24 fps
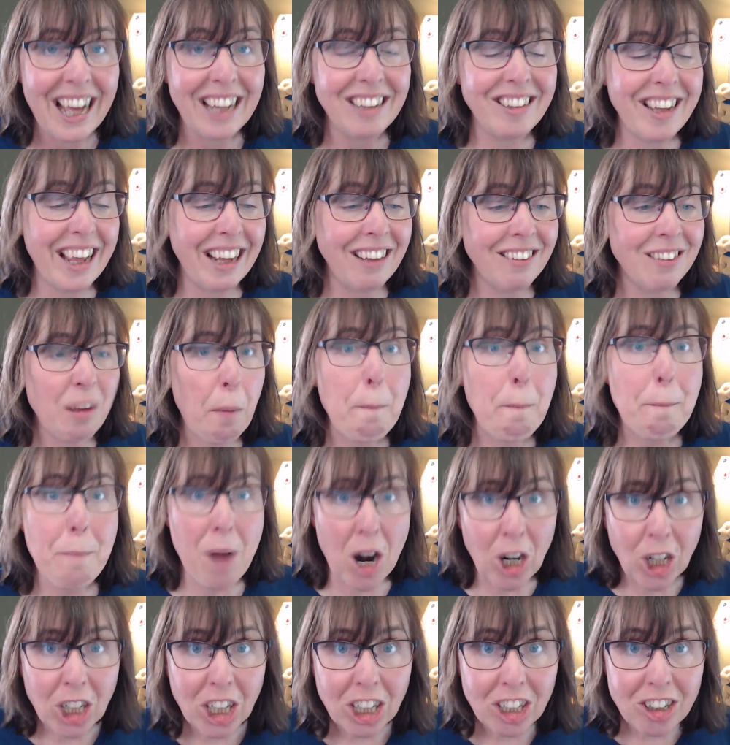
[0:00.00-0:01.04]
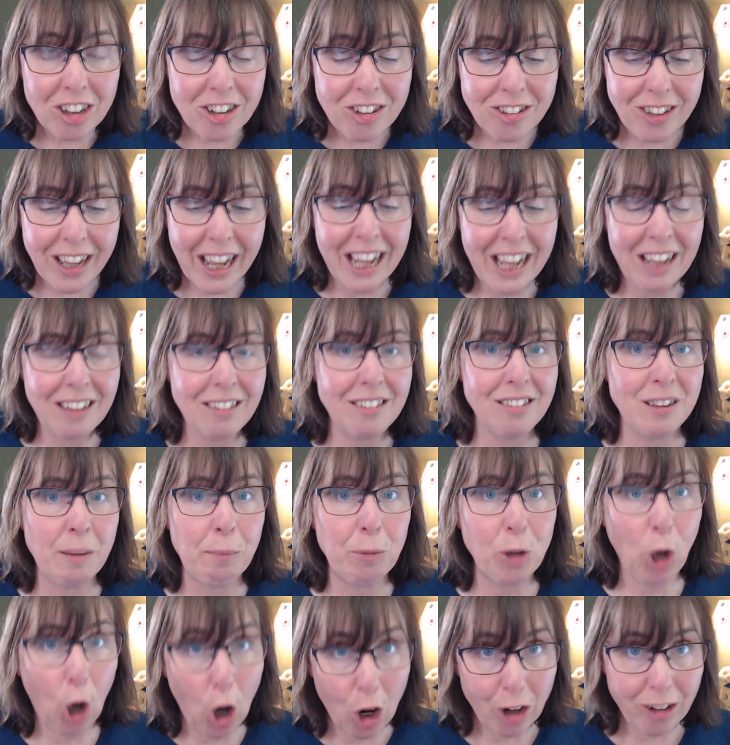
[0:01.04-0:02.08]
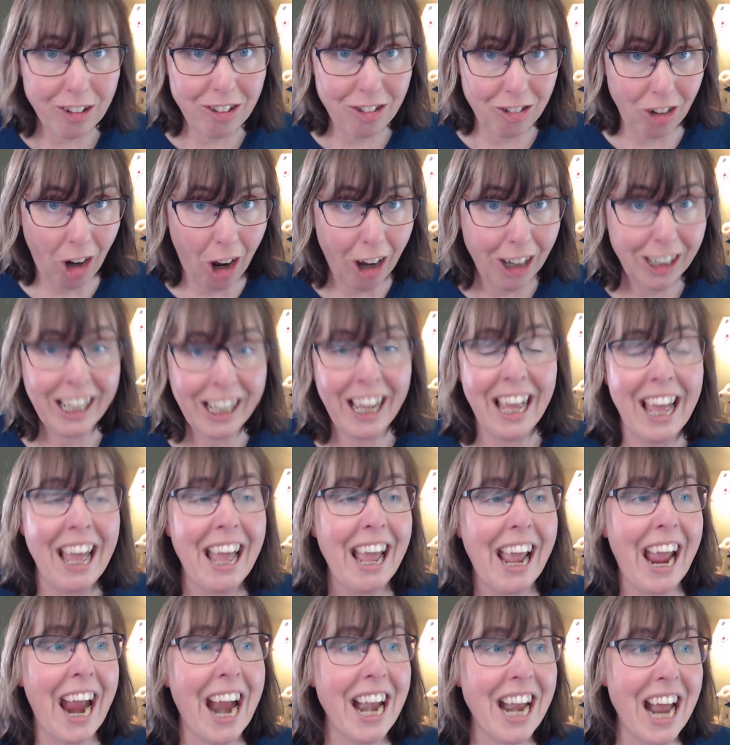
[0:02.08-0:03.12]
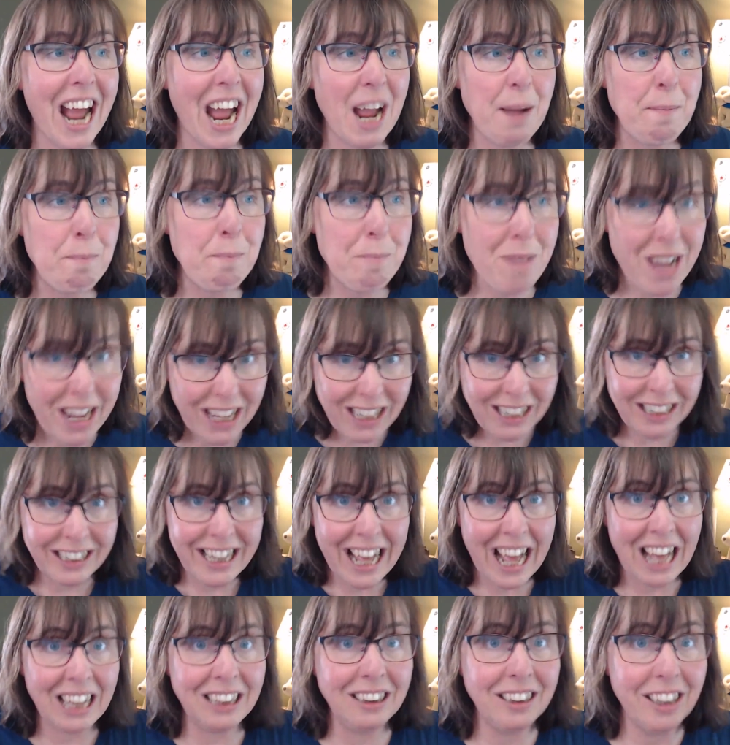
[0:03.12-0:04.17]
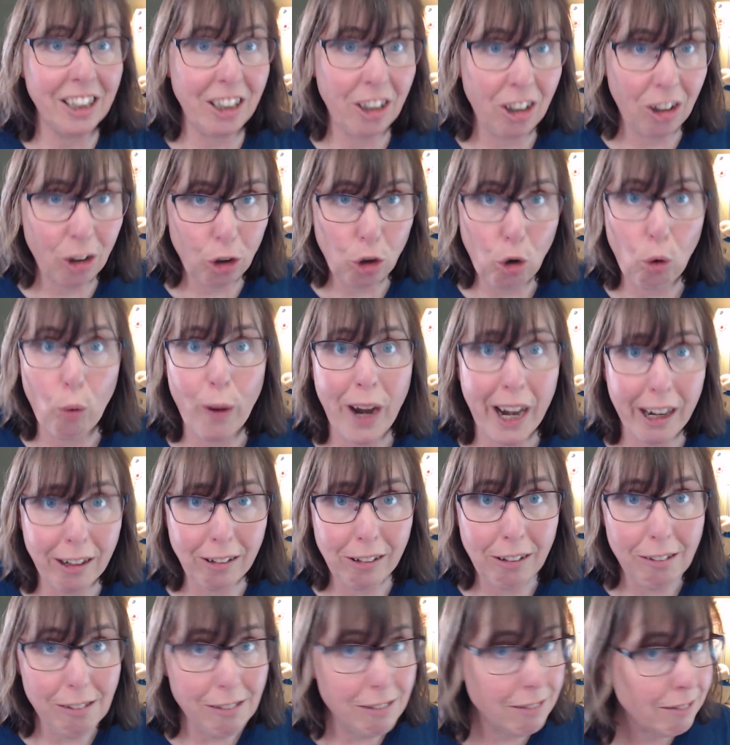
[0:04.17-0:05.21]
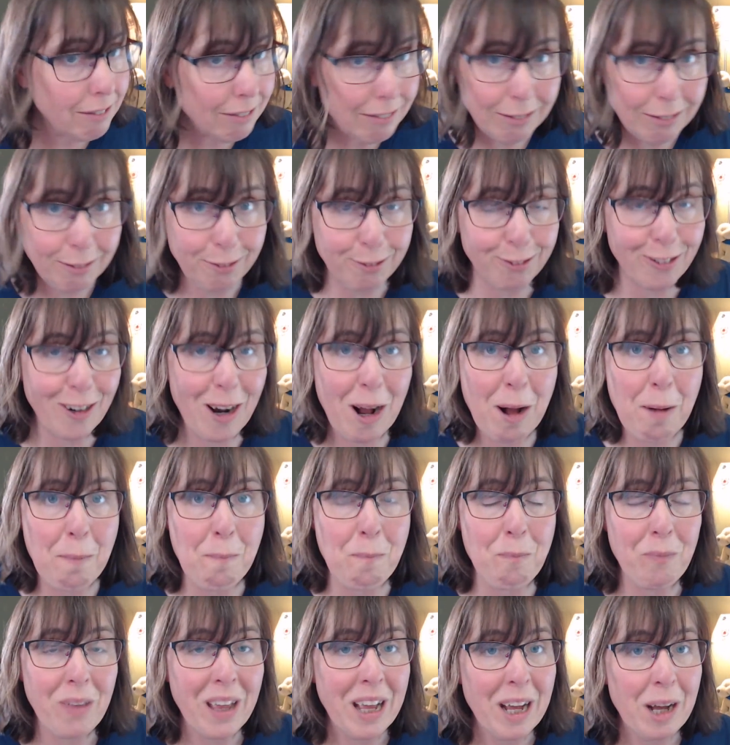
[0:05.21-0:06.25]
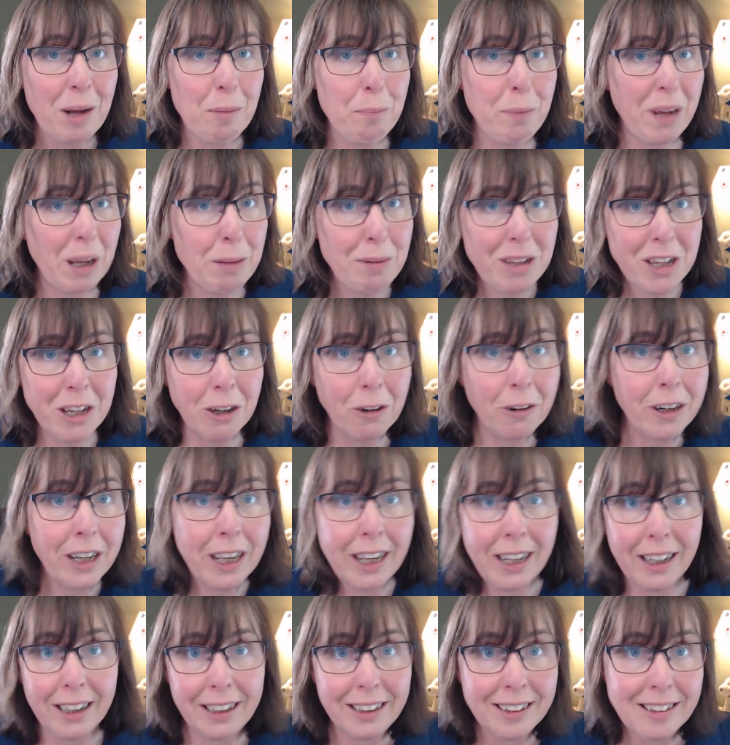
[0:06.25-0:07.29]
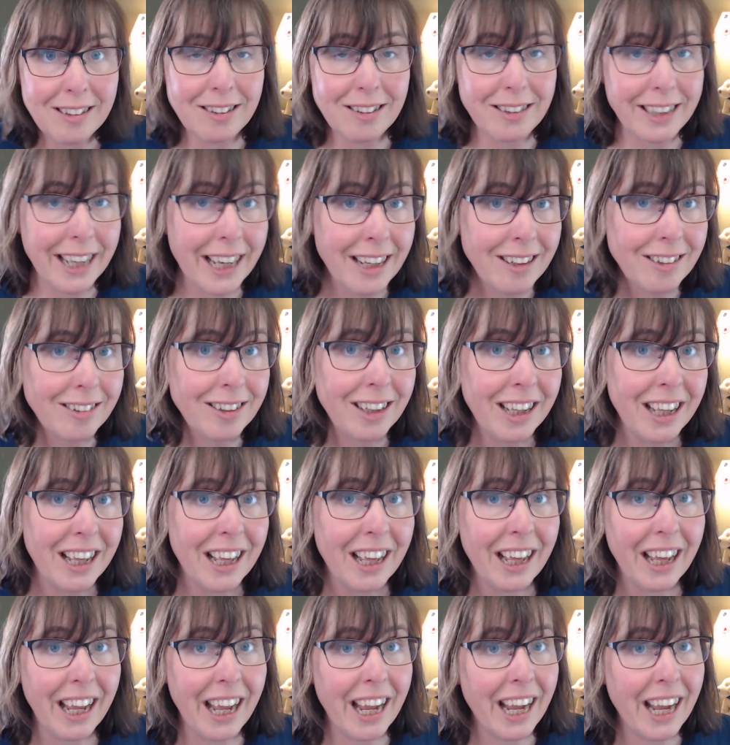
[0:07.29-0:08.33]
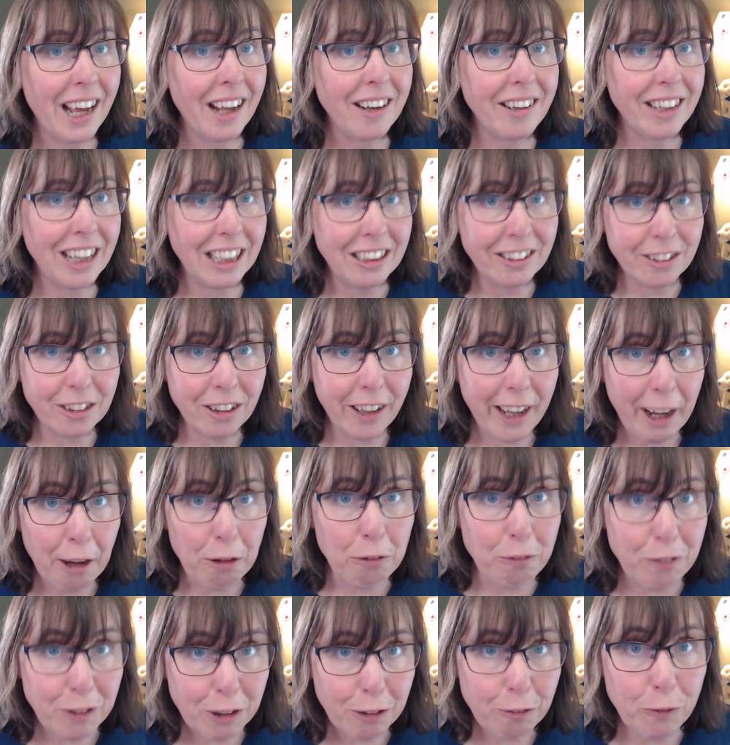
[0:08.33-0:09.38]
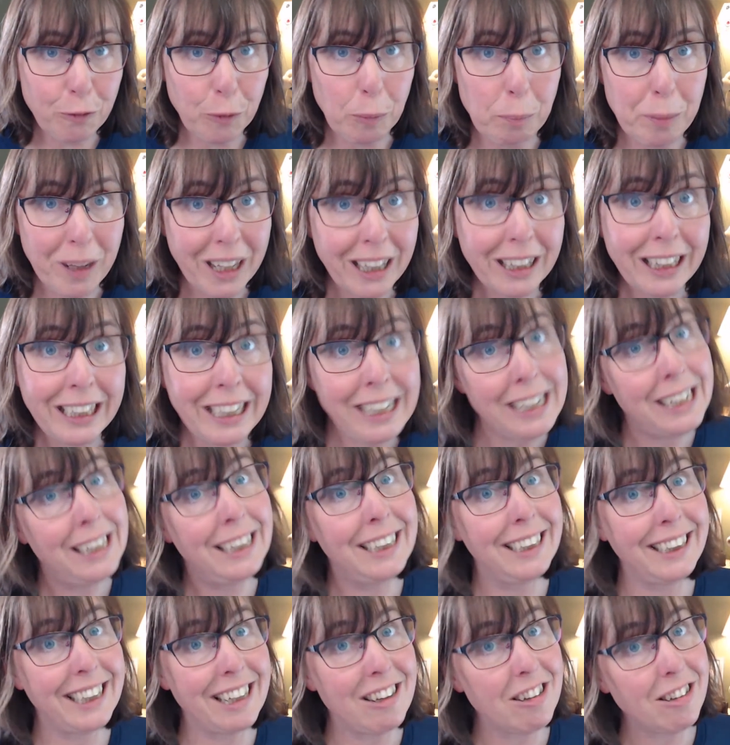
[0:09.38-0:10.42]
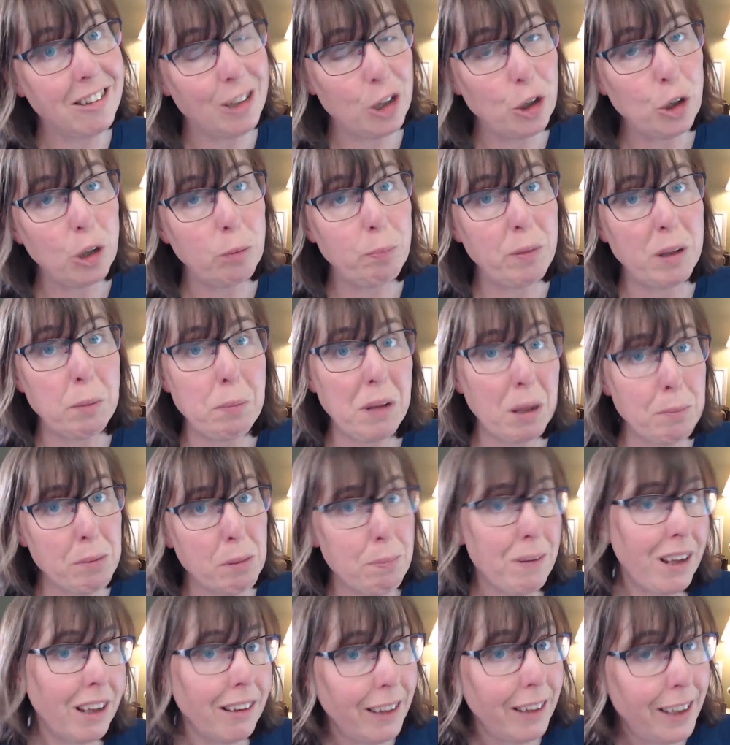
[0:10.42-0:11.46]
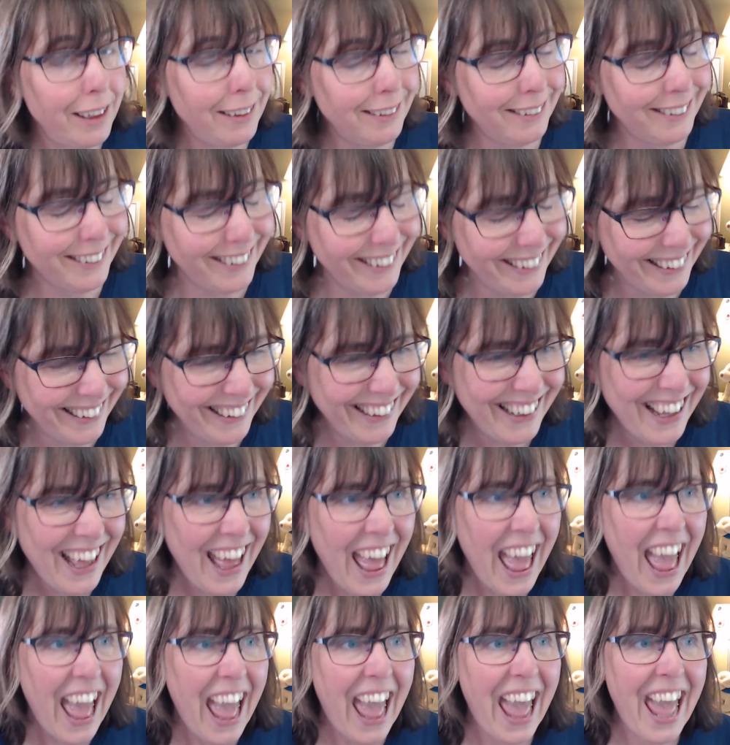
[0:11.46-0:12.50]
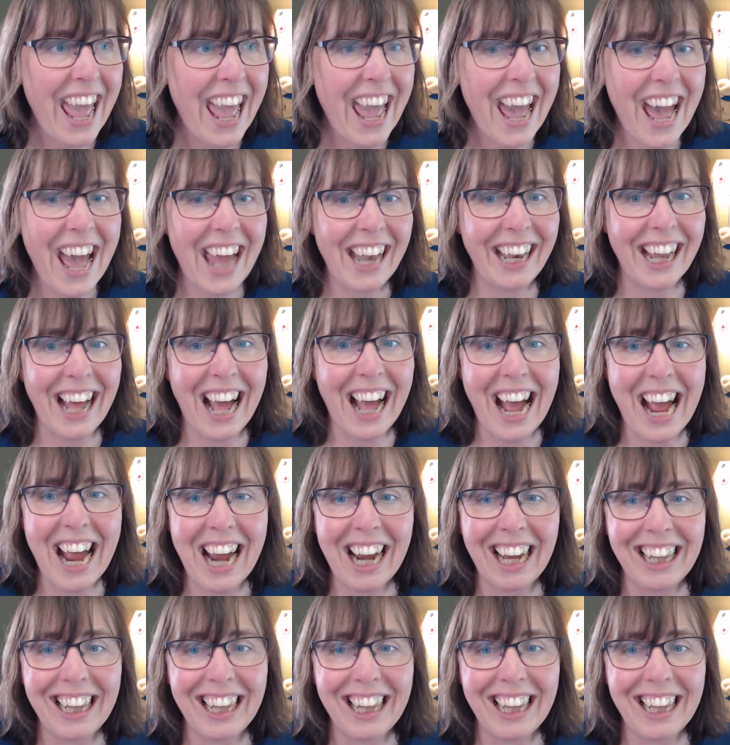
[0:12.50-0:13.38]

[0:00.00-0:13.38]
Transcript: take some markers and some cardstock, and I made that little cradle from Baby Yoda set and a little outfit for Bailey that she could be Baby Bailey. And I